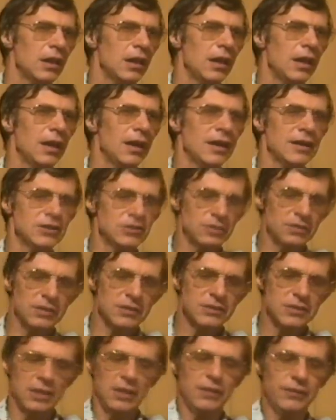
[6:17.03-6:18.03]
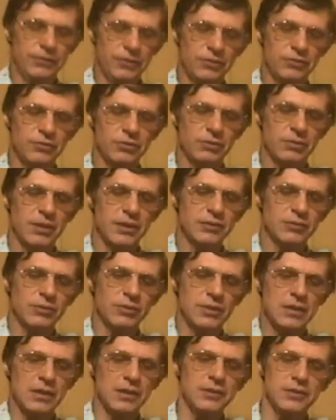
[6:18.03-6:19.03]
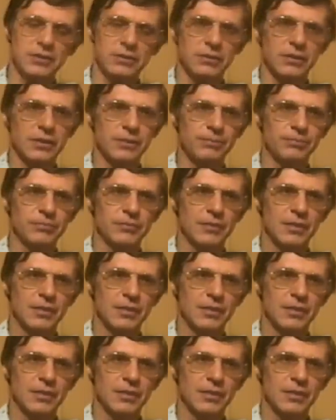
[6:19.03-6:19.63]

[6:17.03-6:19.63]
And I saw a telephone directory under it.